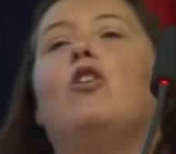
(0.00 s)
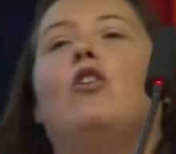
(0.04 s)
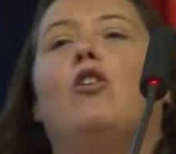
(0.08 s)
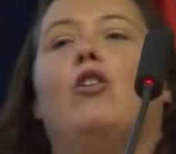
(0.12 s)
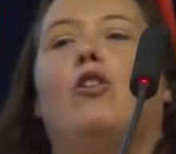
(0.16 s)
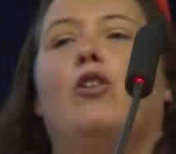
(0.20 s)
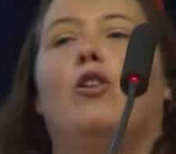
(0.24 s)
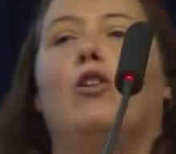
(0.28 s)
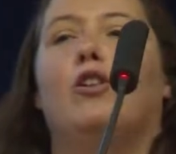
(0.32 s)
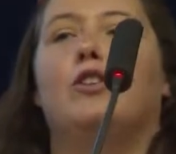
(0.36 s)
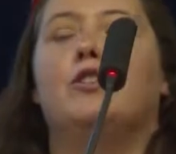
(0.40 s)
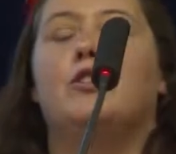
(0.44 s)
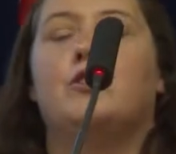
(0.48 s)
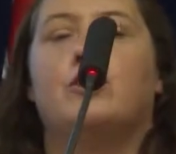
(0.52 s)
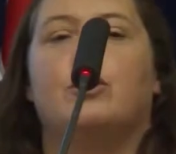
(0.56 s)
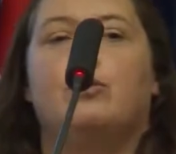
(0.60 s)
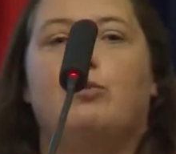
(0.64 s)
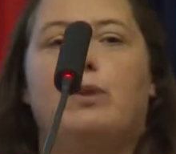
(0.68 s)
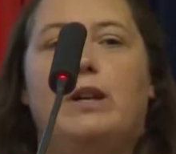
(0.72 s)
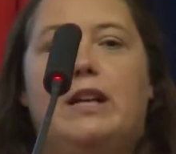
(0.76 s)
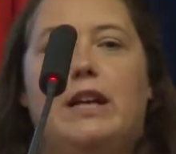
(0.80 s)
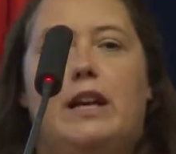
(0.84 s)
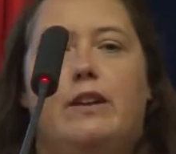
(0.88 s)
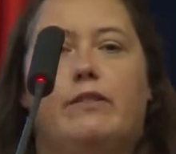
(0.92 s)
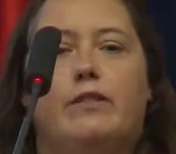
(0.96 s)
Or should
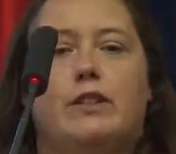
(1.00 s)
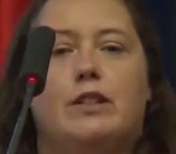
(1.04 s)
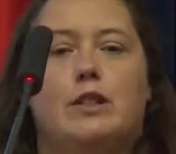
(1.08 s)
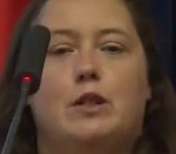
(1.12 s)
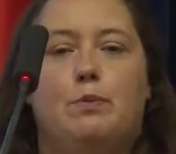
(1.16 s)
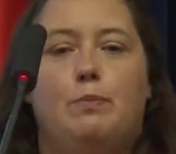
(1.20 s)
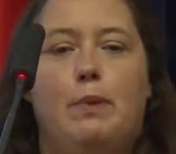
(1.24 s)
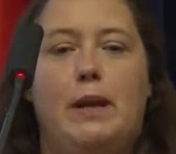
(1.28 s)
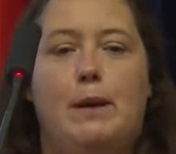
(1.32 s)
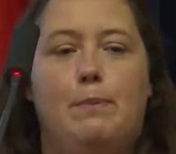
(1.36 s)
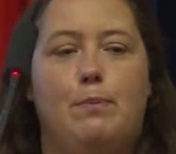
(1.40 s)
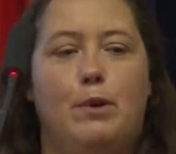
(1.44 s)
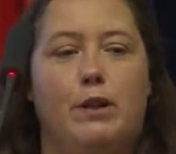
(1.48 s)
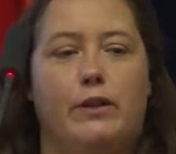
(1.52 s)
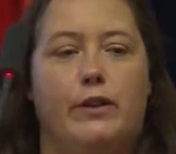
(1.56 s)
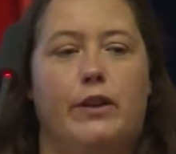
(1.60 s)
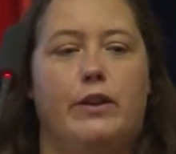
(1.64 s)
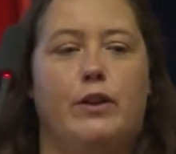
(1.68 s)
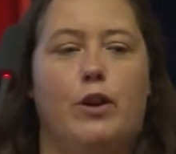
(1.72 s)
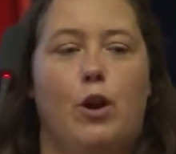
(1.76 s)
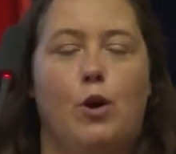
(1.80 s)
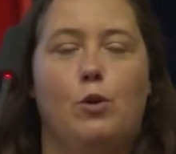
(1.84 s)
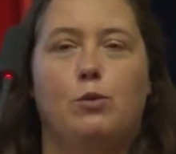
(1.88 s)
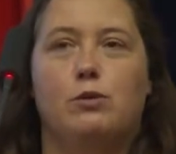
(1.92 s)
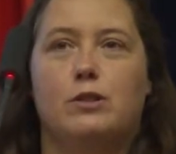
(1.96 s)
we give it to people that
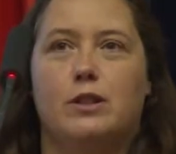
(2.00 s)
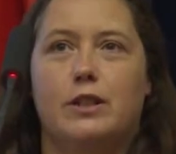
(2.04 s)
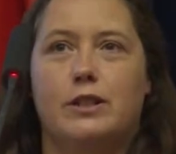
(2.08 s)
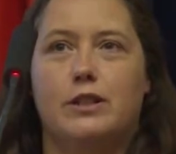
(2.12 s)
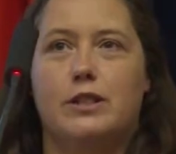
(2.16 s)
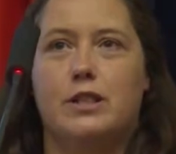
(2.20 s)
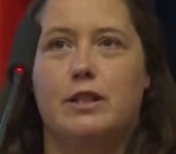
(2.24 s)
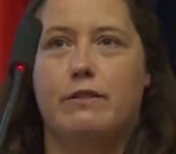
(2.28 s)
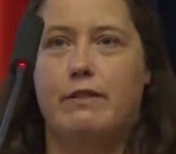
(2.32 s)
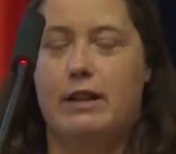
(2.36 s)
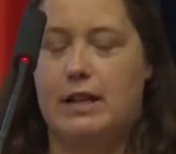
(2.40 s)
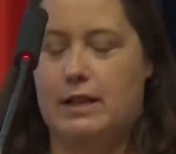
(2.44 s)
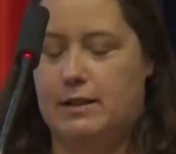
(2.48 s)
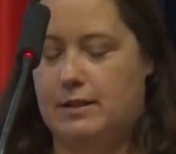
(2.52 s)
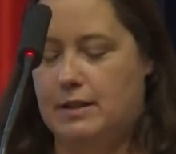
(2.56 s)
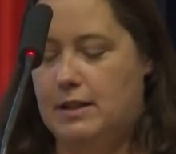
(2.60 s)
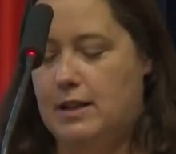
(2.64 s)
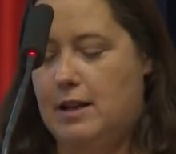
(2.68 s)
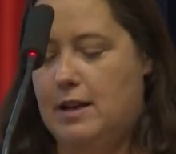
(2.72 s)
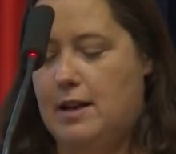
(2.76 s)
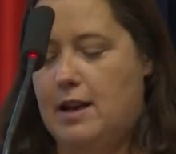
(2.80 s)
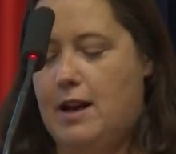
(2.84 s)
know what they're doing?